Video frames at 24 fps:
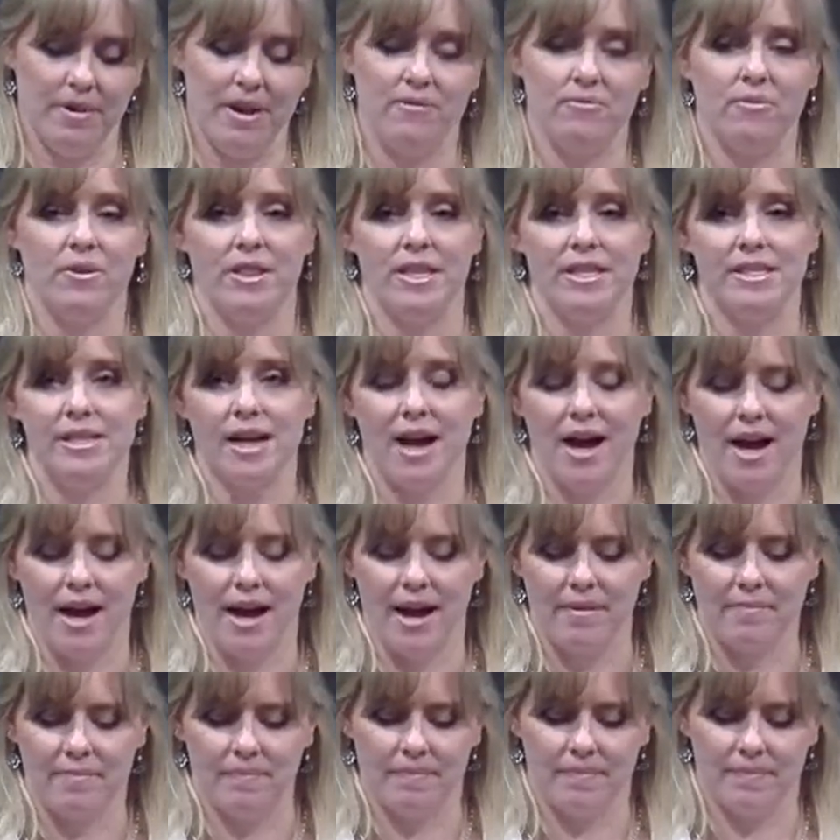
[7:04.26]
but for the
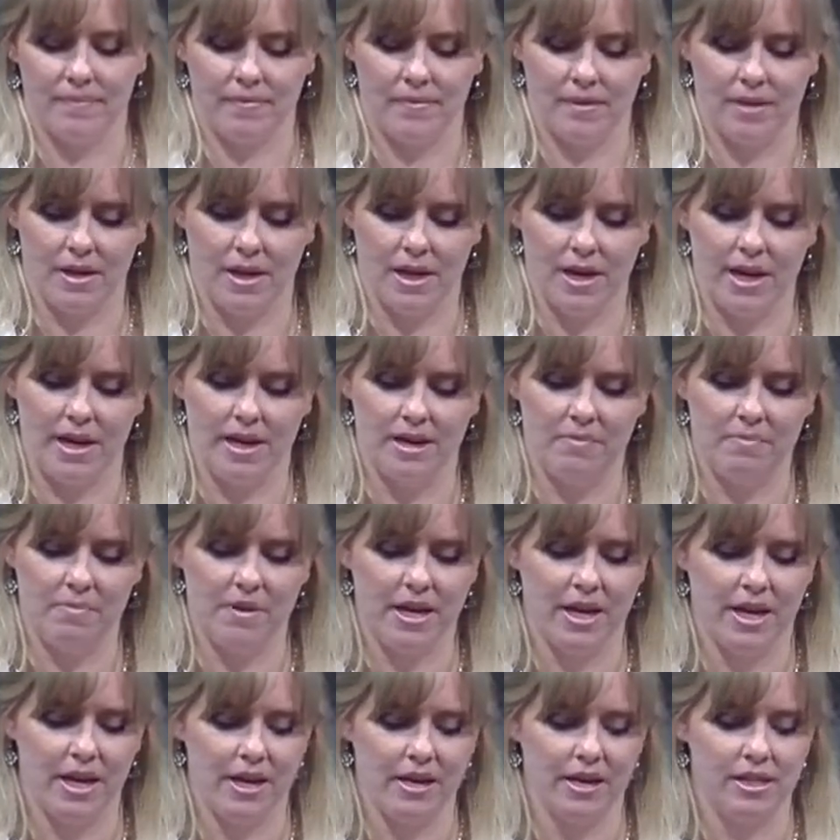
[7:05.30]
time, it
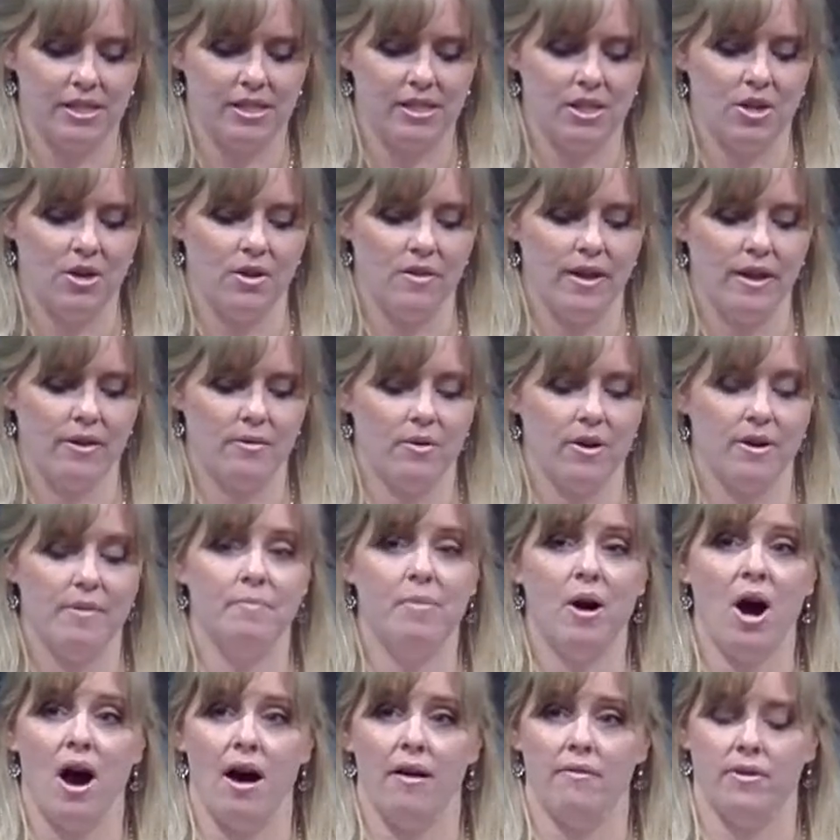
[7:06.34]
appeared as though they were
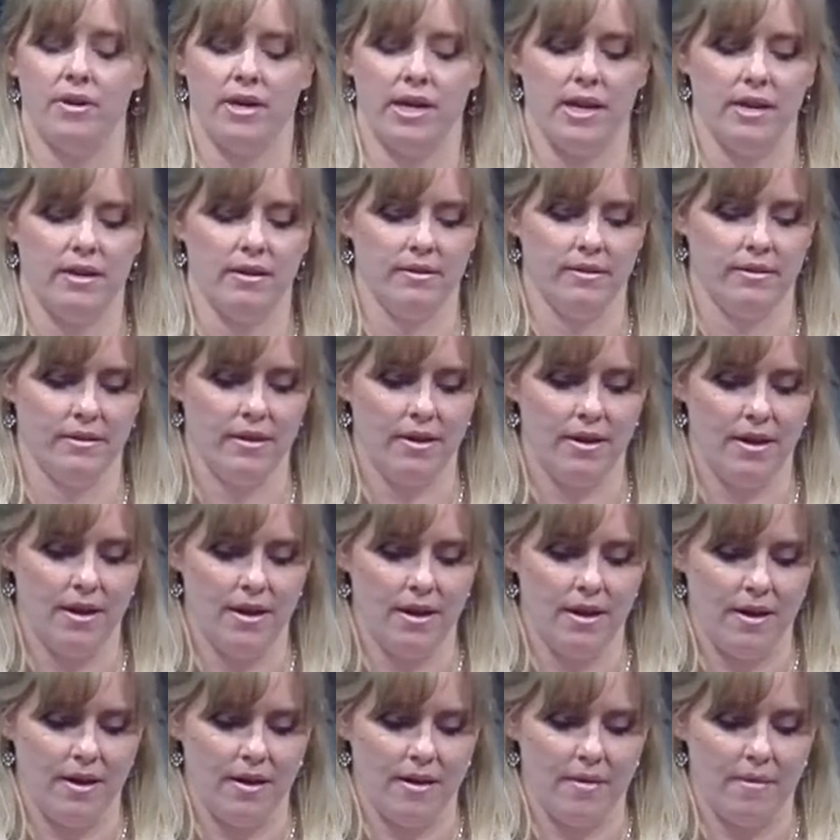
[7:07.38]
in poverty.
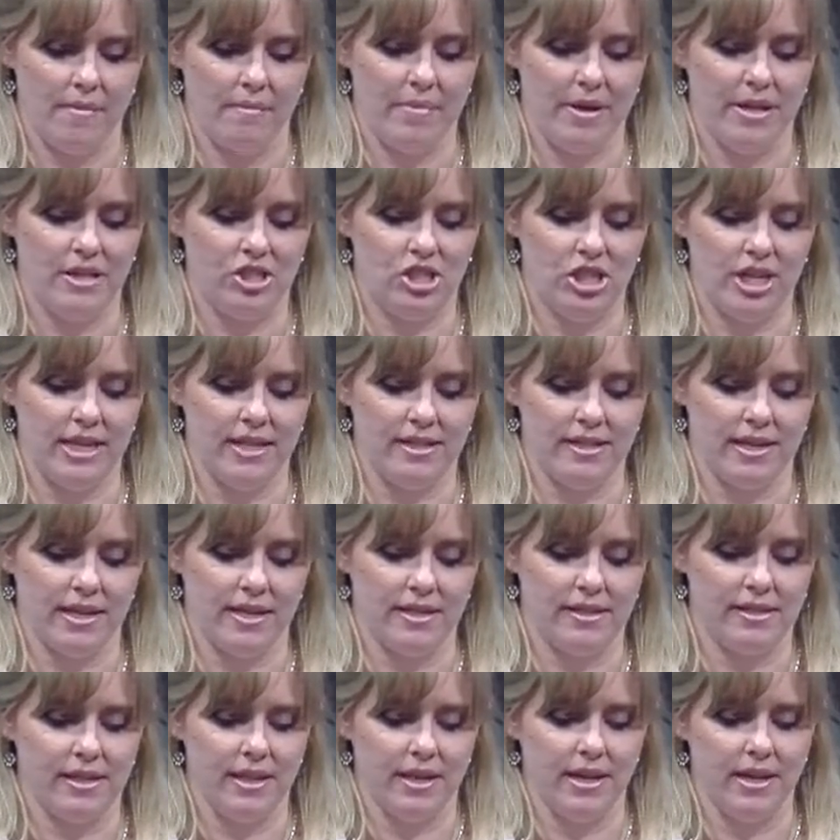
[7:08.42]
But
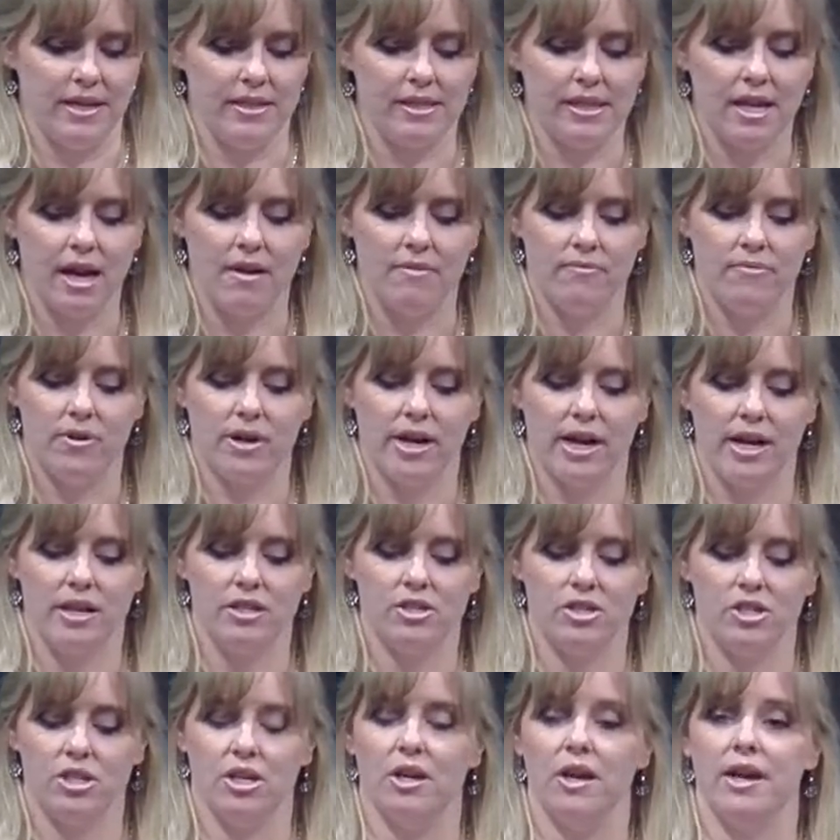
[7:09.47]
Jesus, in his comforting
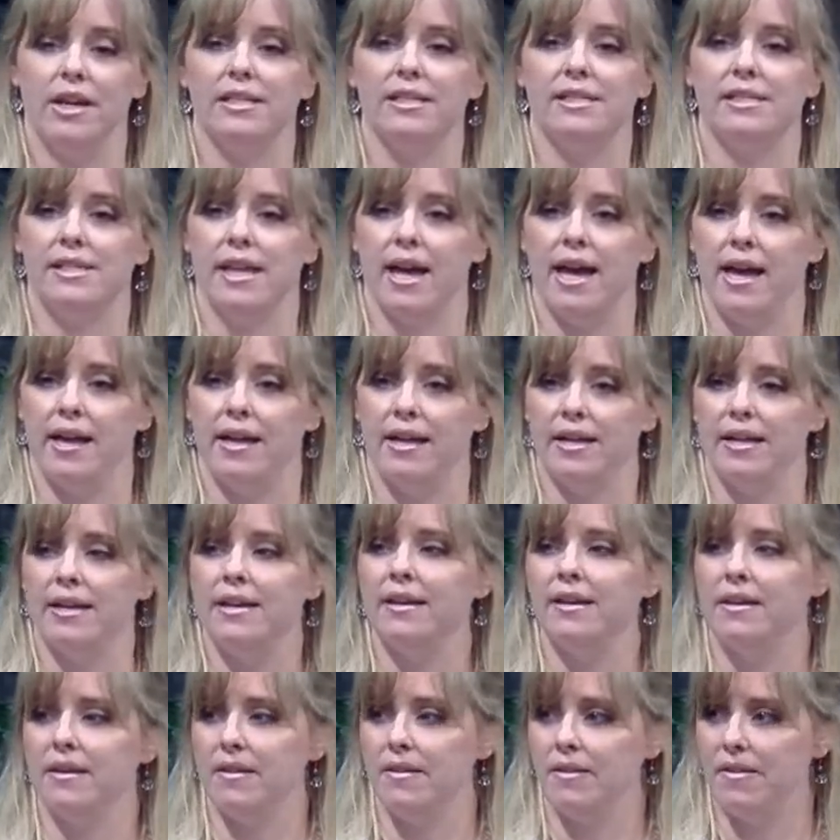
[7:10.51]
assurance, said,
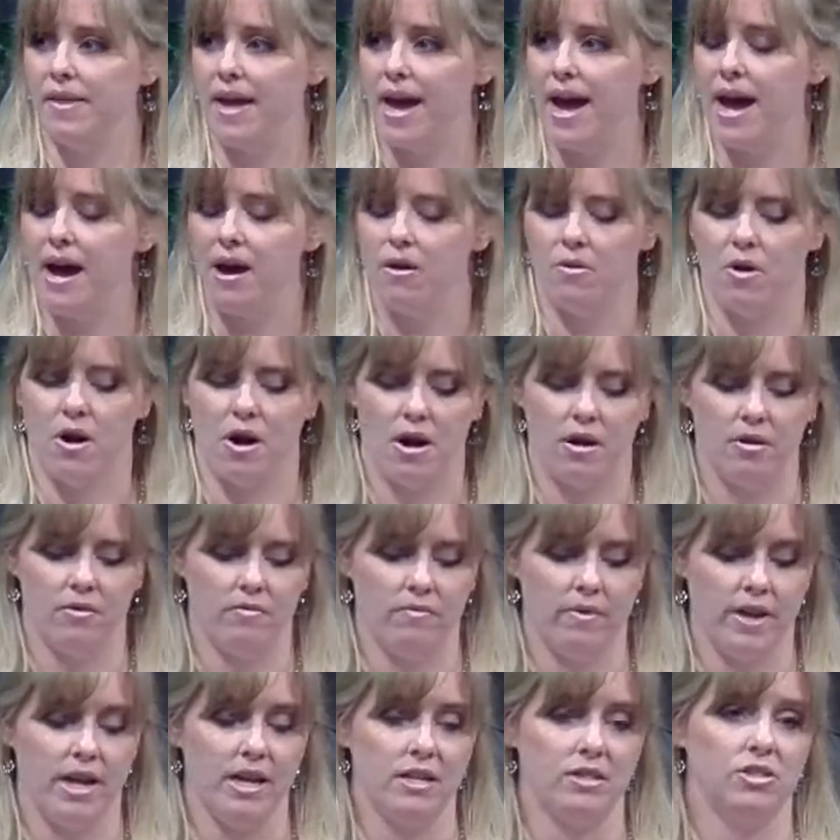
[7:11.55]
Thou art
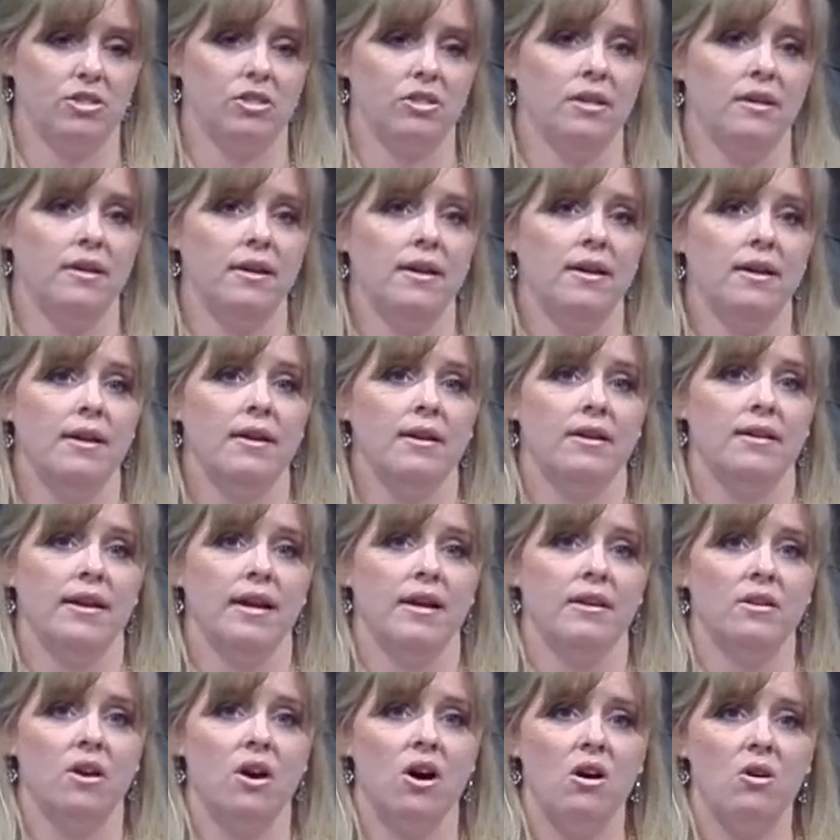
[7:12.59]
rich.
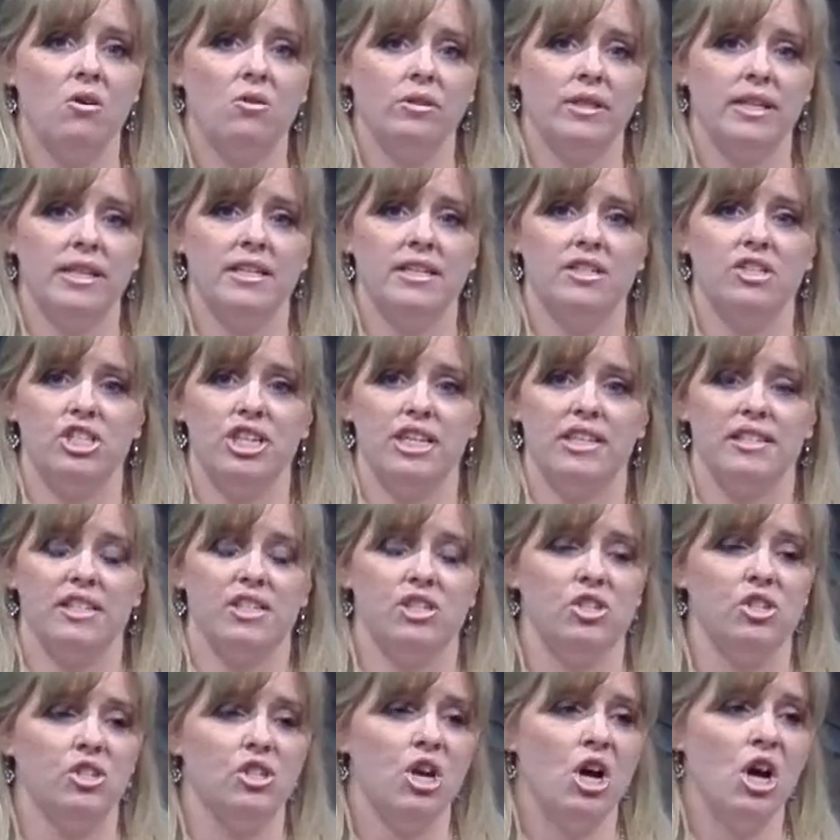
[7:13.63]
Now, not only did
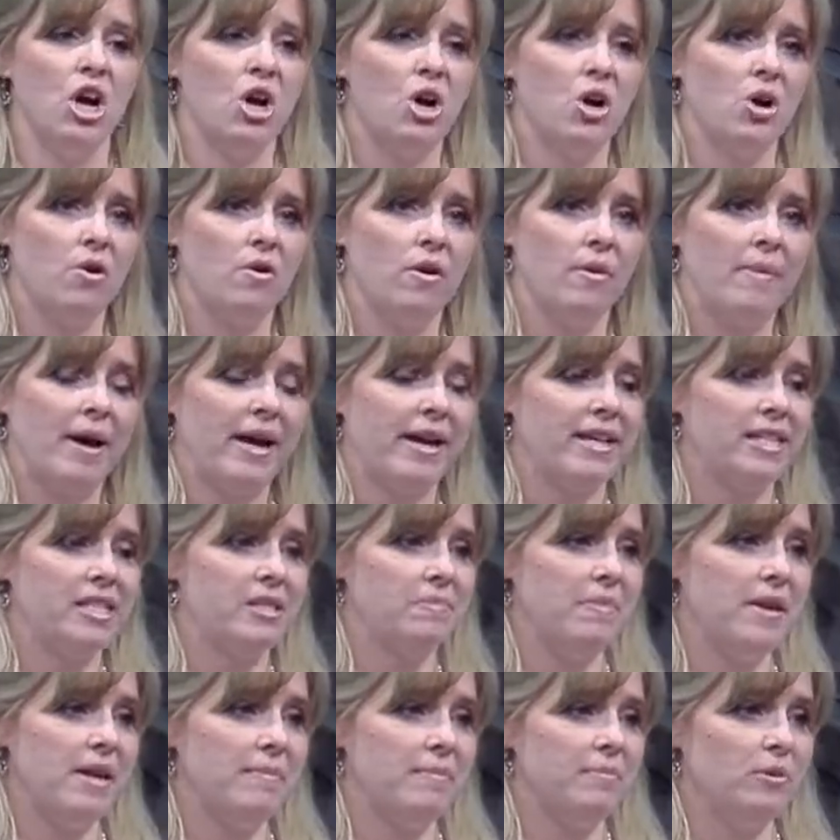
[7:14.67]
Jesus know about
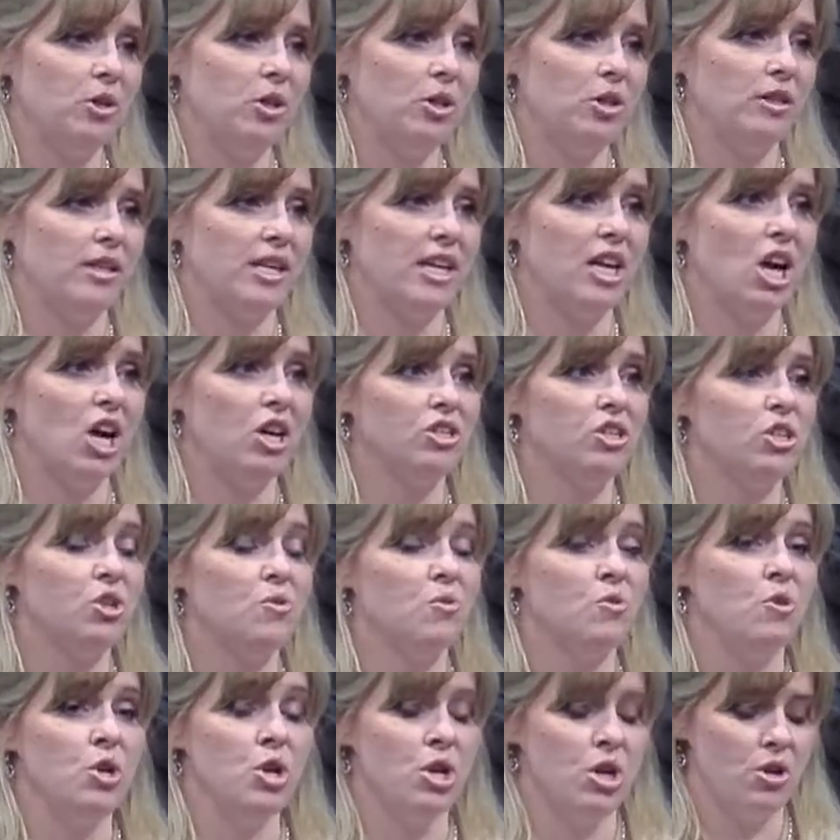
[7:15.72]
his people, he also
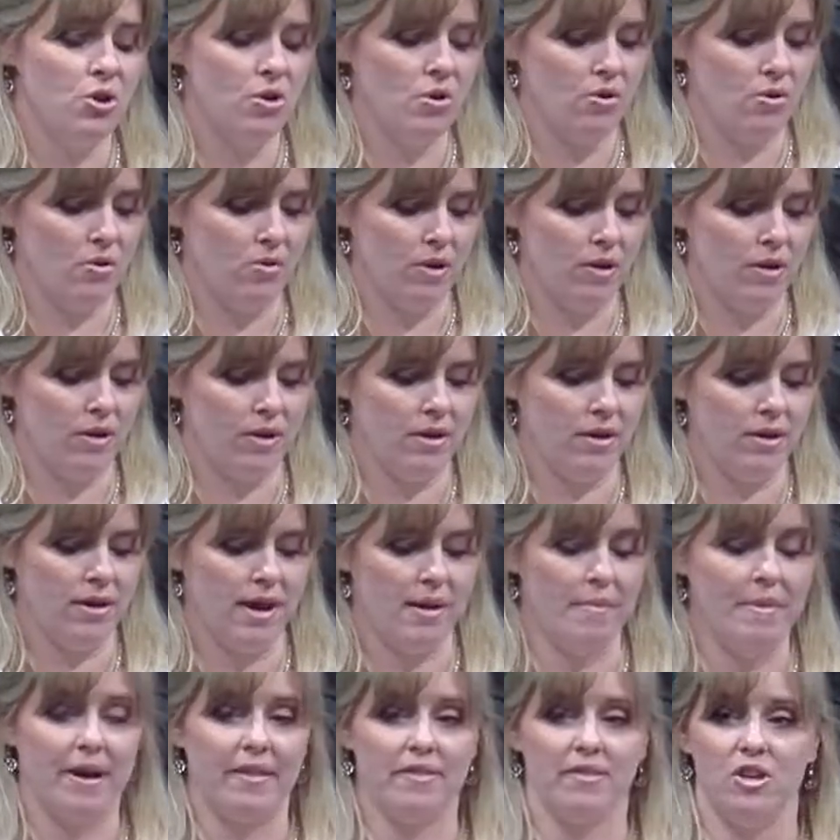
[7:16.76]
knew
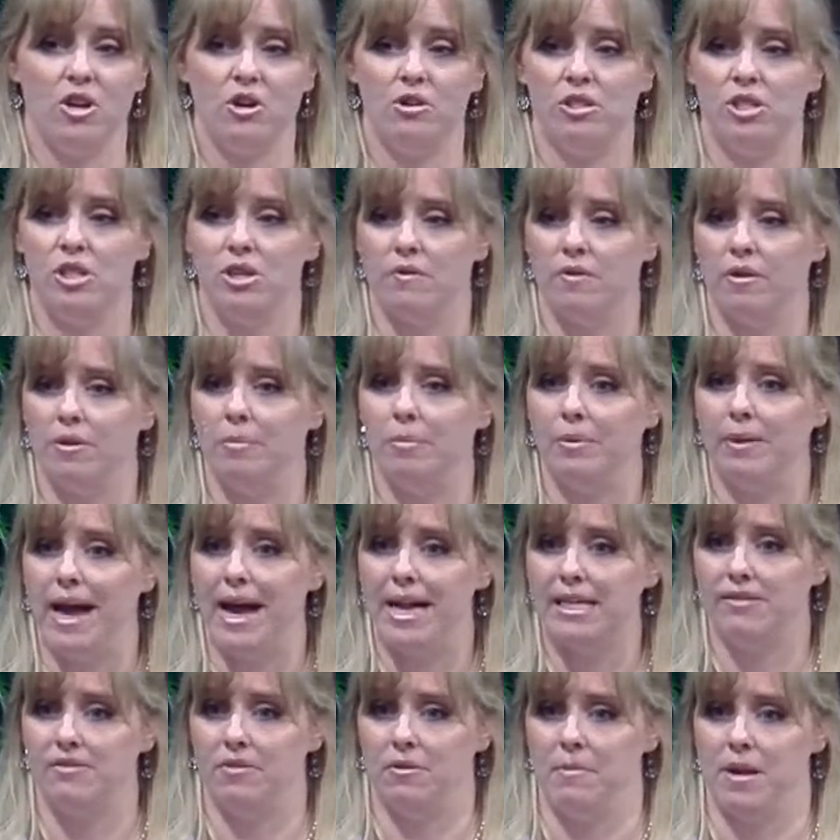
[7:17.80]
about those who were
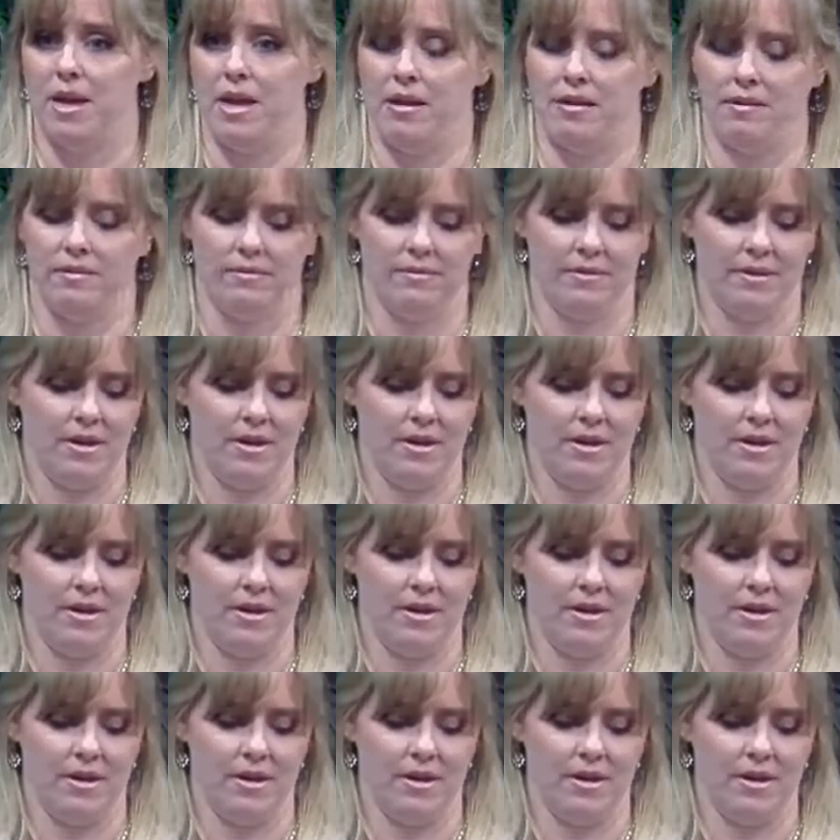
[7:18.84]
blaspheming,